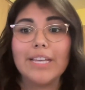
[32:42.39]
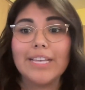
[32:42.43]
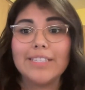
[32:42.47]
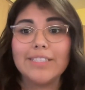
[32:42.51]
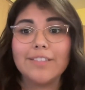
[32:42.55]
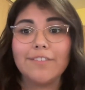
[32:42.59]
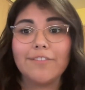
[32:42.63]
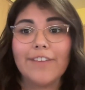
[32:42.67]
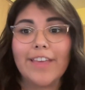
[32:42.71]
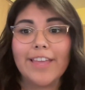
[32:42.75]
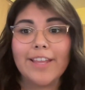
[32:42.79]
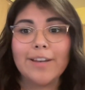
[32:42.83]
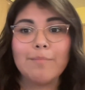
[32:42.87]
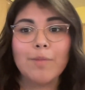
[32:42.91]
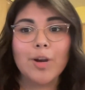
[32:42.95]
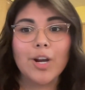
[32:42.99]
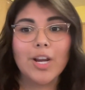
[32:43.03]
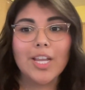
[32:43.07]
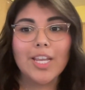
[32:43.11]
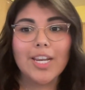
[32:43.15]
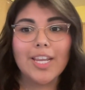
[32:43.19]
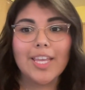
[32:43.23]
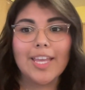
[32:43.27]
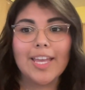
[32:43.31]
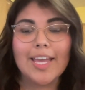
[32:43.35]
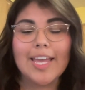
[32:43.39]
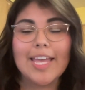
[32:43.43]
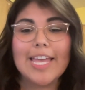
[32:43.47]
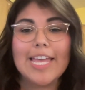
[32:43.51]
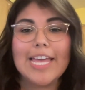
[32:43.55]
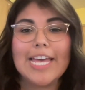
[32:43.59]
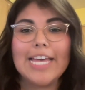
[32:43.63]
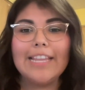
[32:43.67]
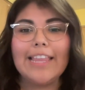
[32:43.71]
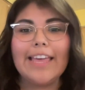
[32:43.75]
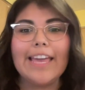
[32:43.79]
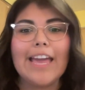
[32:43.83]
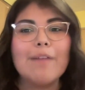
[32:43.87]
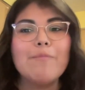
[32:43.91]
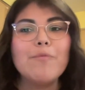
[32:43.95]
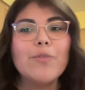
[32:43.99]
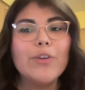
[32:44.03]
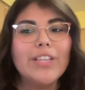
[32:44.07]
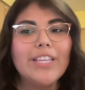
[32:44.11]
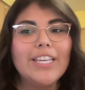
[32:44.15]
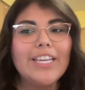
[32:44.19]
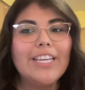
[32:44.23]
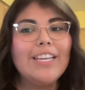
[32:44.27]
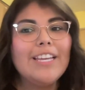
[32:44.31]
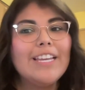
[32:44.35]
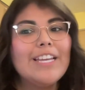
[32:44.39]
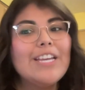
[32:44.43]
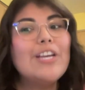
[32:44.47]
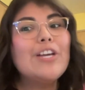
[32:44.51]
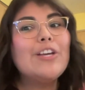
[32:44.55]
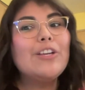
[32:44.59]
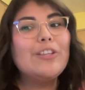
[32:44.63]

as event marketing. Like I'm really